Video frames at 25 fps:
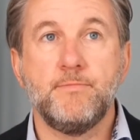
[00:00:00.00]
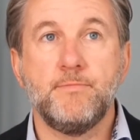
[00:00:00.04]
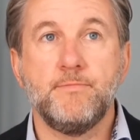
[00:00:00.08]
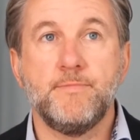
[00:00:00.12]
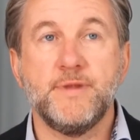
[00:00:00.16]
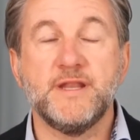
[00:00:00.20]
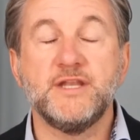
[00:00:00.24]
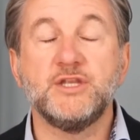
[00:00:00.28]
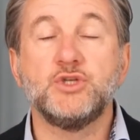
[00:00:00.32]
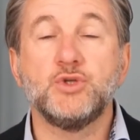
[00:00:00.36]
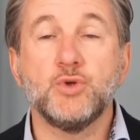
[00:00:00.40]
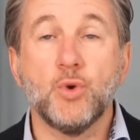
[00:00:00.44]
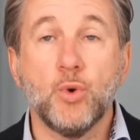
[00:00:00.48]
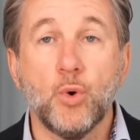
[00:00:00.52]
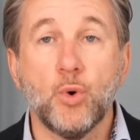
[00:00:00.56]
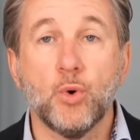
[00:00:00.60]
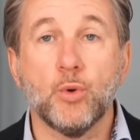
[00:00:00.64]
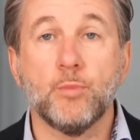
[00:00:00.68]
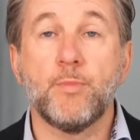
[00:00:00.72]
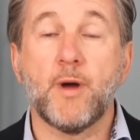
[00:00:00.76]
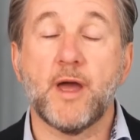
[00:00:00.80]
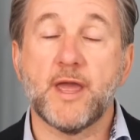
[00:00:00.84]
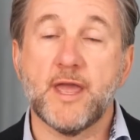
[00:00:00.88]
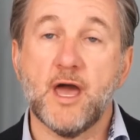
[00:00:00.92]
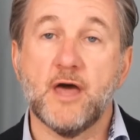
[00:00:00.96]
been
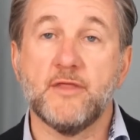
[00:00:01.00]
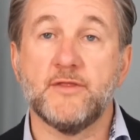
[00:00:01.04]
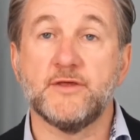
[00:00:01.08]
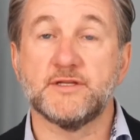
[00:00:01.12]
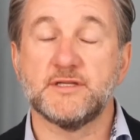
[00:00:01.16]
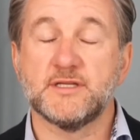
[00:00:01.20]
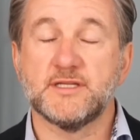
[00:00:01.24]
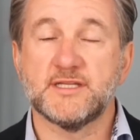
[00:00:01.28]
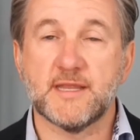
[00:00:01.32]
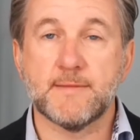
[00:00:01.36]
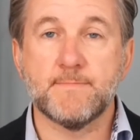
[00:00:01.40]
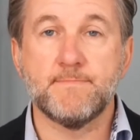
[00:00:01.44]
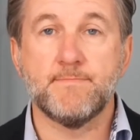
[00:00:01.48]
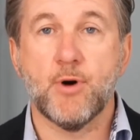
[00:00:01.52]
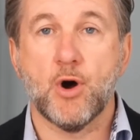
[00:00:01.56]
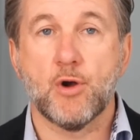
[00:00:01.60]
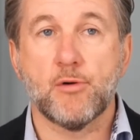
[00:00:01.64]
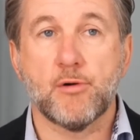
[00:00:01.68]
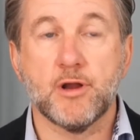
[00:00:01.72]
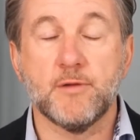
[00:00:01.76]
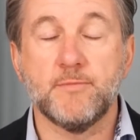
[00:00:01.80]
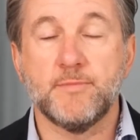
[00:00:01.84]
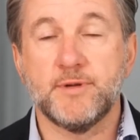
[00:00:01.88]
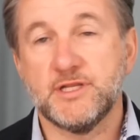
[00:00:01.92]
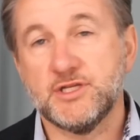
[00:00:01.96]
taught by others. I was going to say
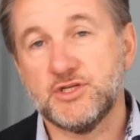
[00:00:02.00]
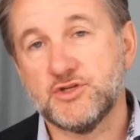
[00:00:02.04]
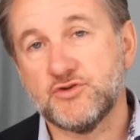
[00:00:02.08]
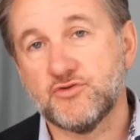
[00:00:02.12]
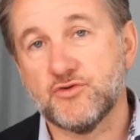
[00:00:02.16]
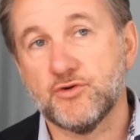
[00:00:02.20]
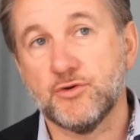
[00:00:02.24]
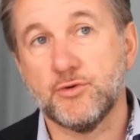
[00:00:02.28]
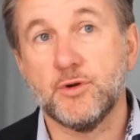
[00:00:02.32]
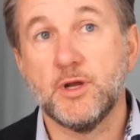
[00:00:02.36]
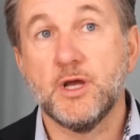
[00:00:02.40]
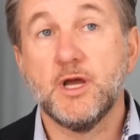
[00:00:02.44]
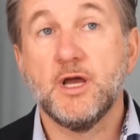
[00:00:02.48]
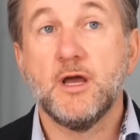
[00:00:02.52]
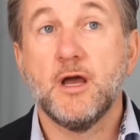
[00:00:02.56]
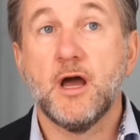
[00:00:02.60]
borrowed, but it's true.